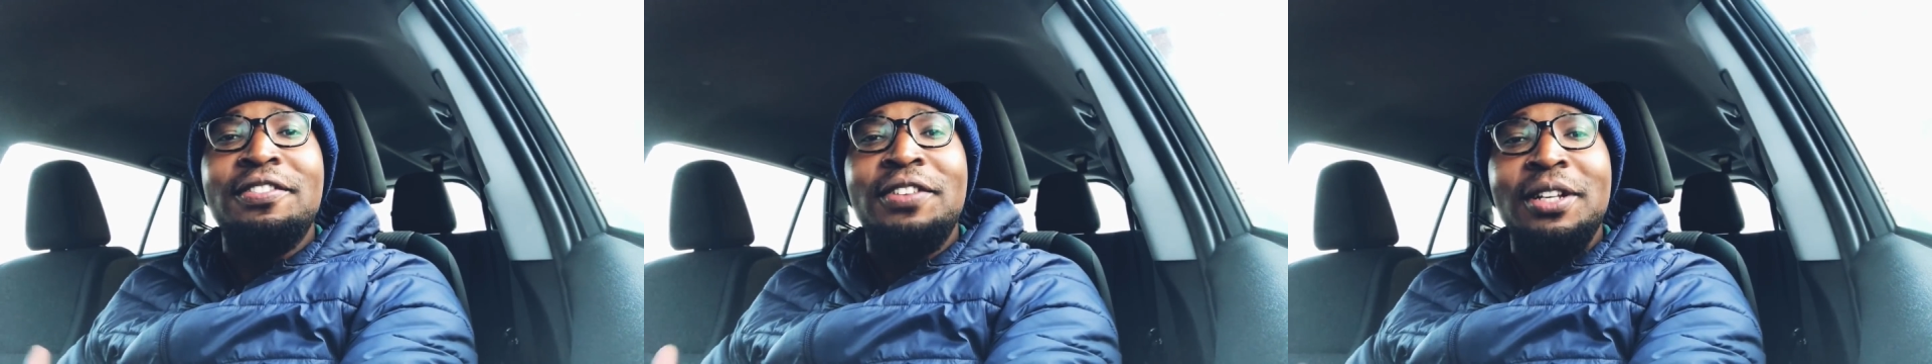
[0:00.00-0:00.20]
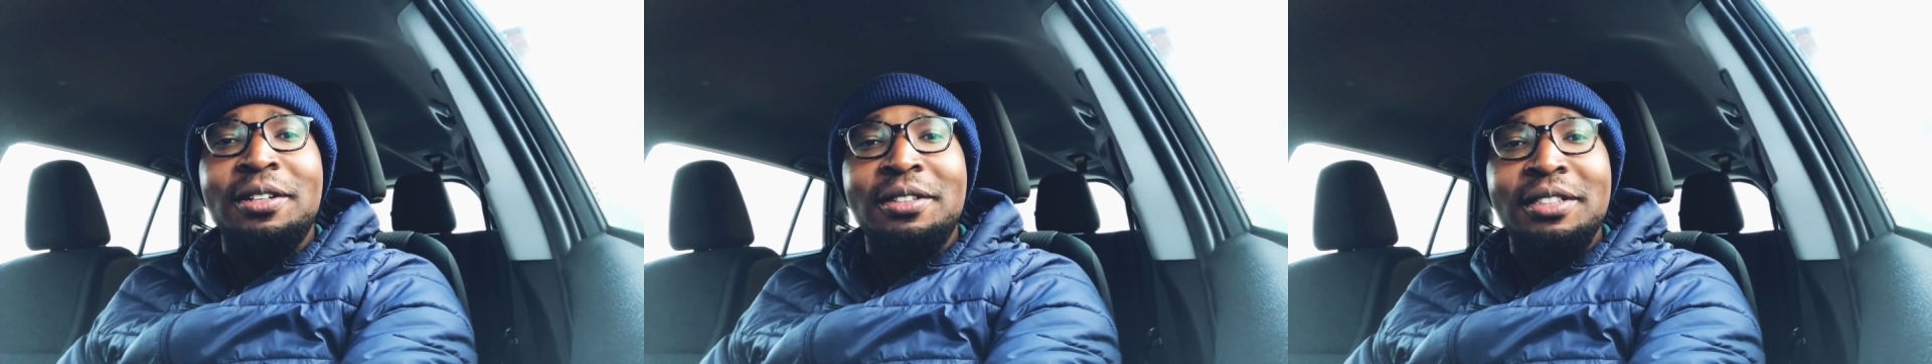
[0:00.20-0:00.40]

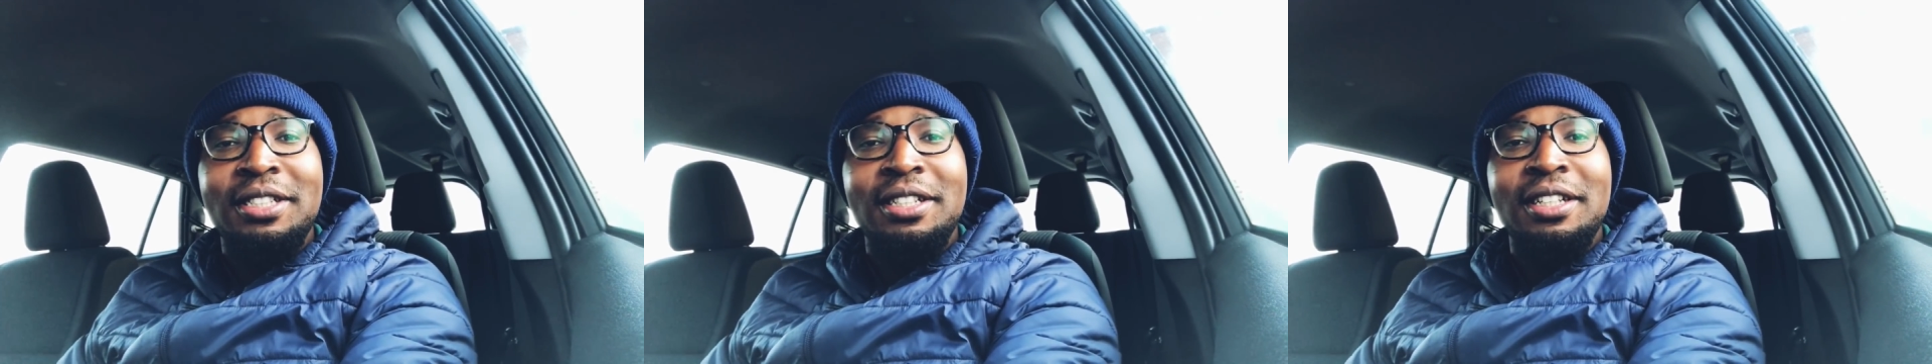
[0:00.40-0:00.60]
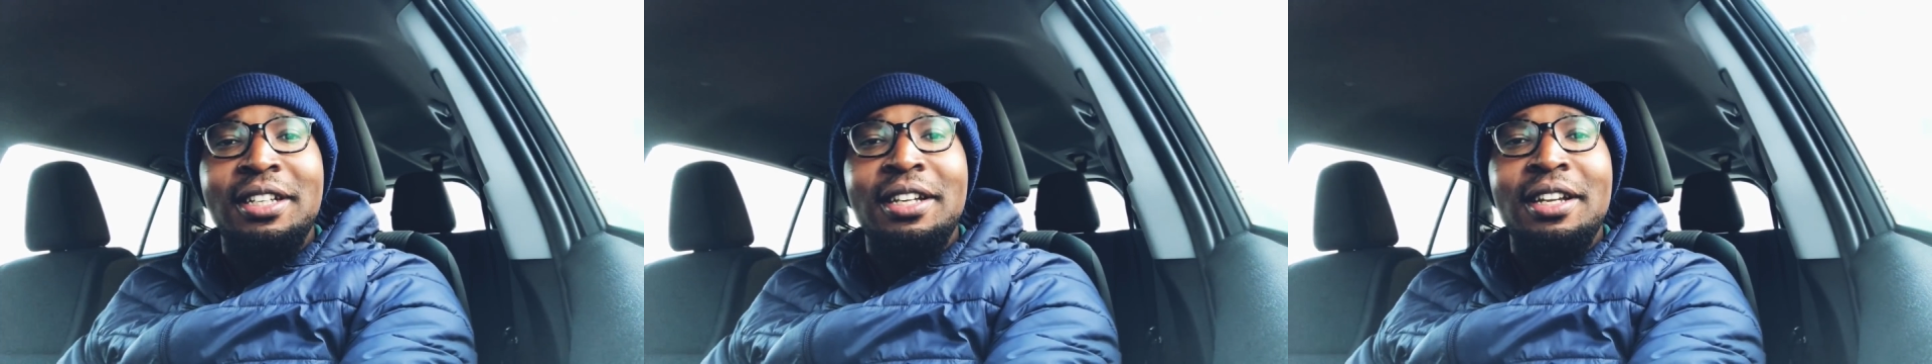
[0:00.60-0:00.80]
field,
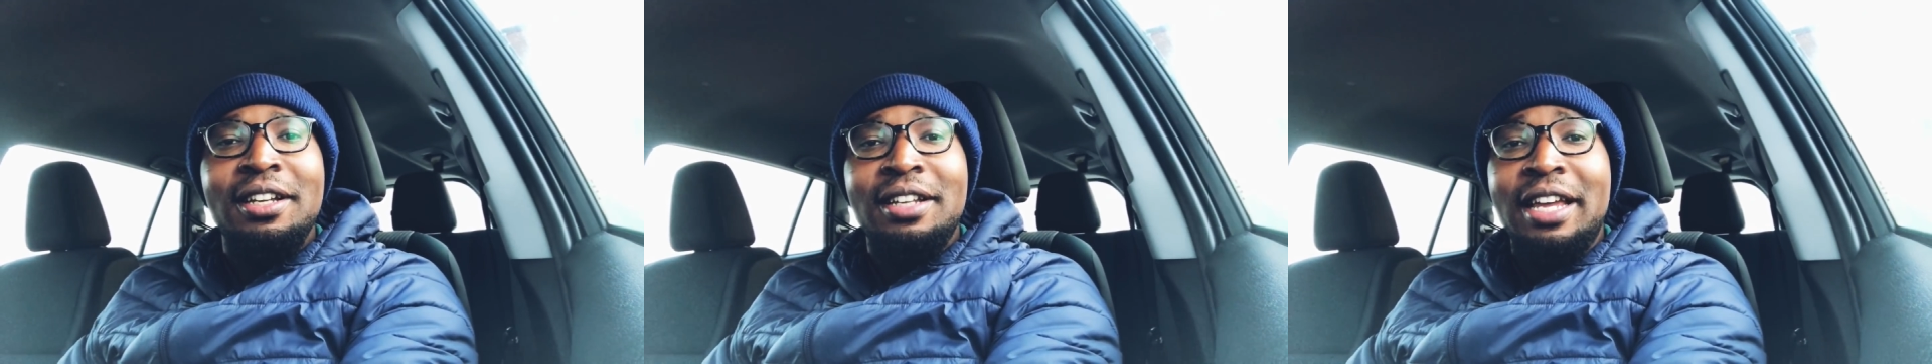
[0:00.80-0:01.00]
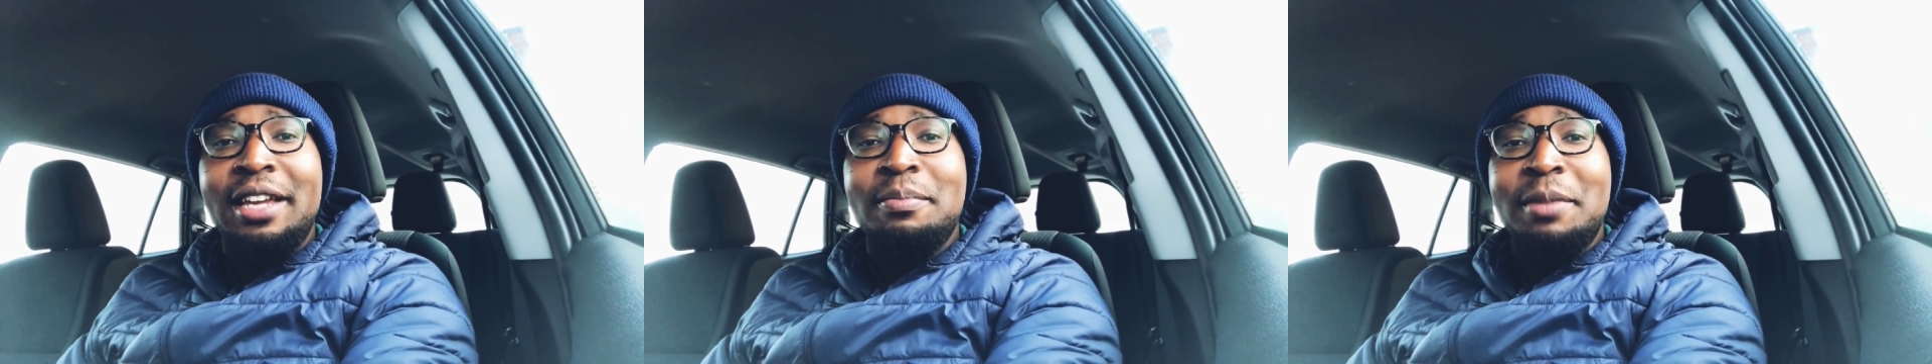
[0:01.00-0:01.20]

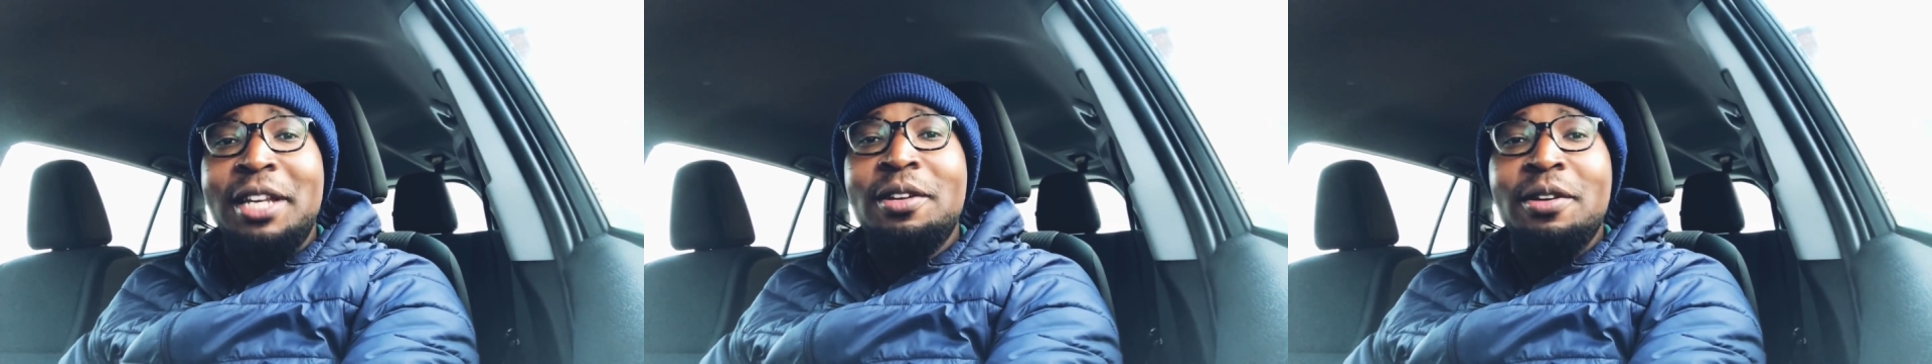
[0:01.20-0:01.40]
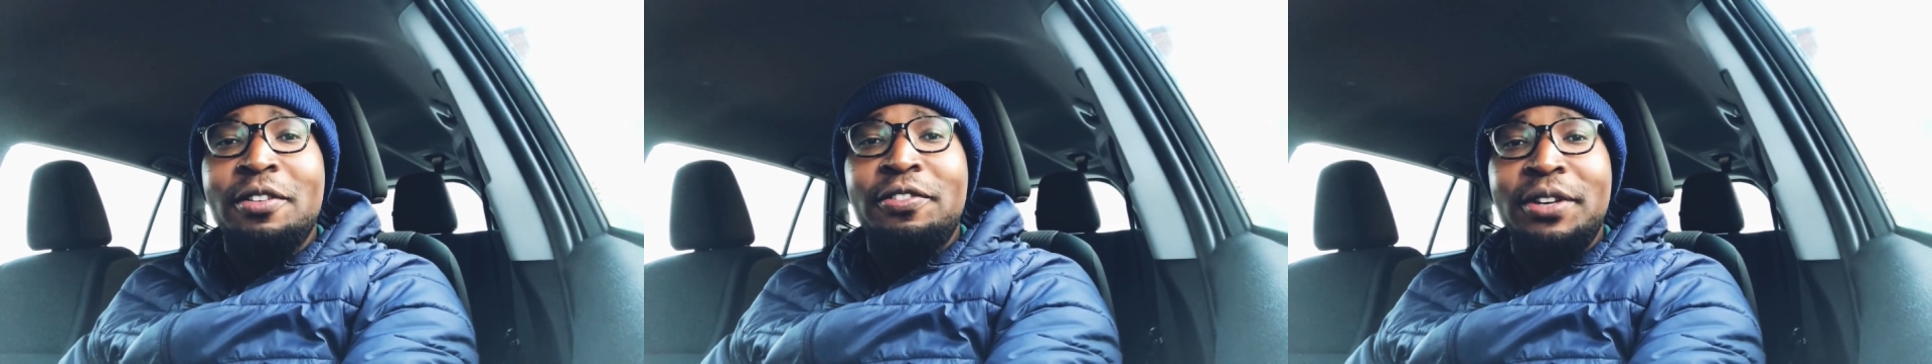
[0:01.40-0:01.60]
like
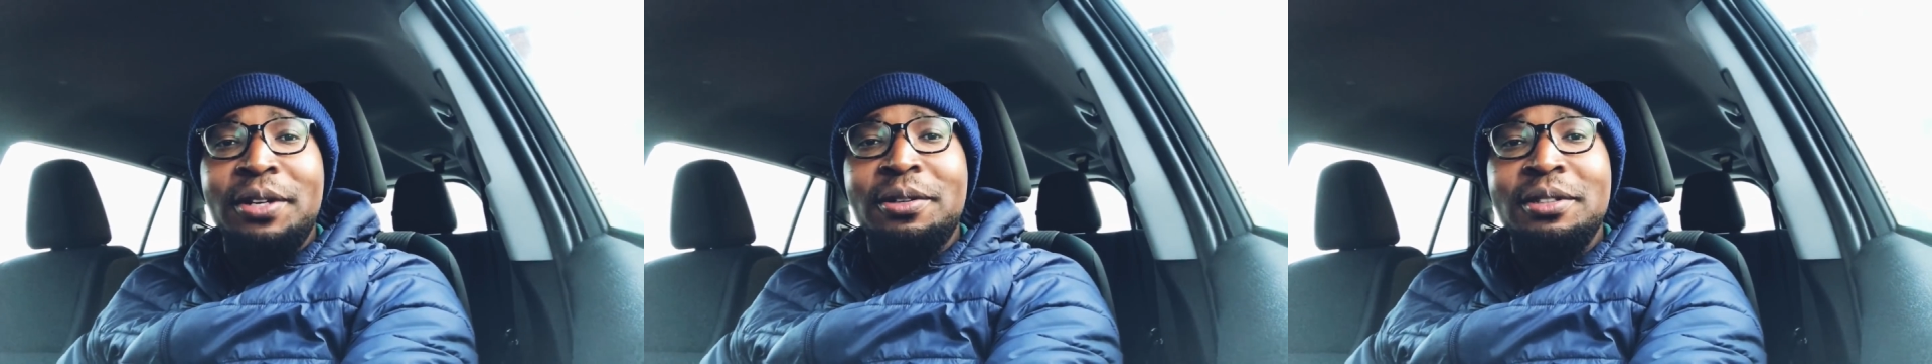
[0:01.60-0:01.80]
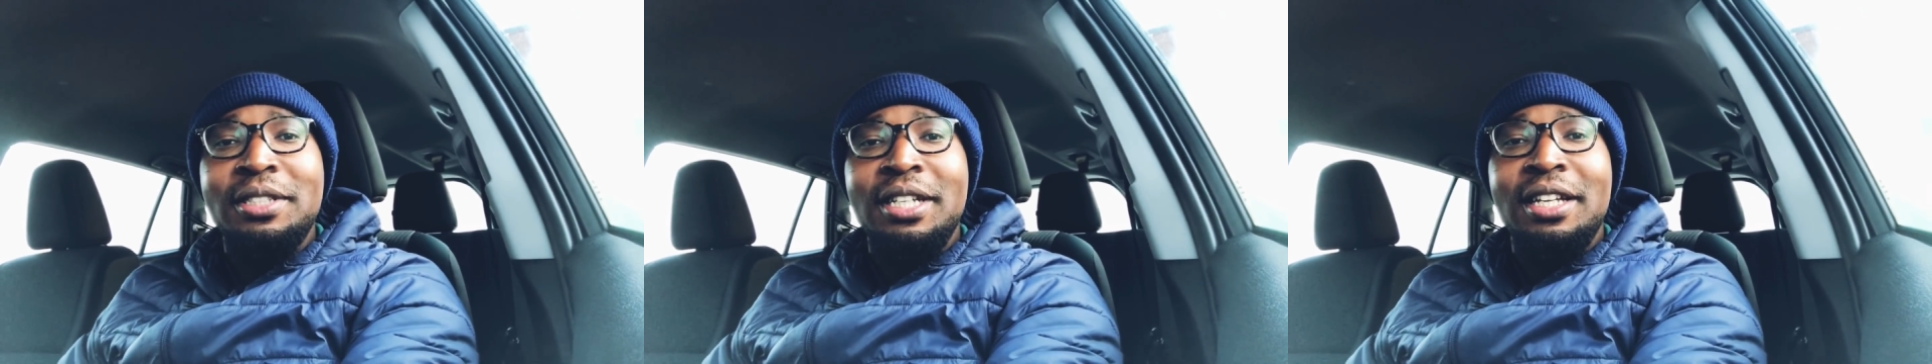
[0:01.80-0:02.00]
medical
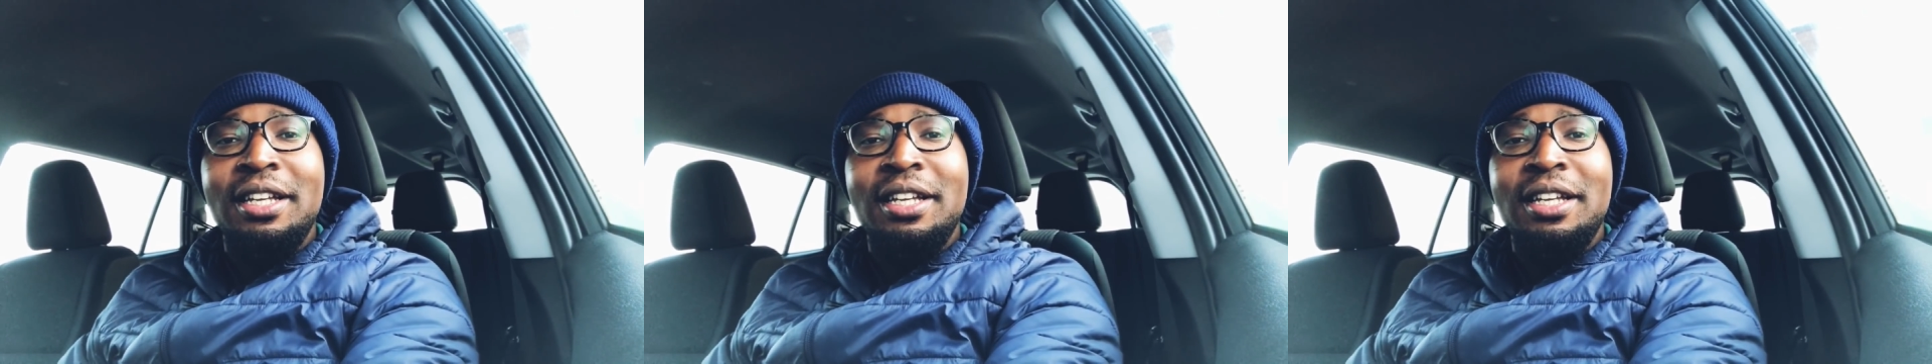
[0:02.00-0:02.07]
field,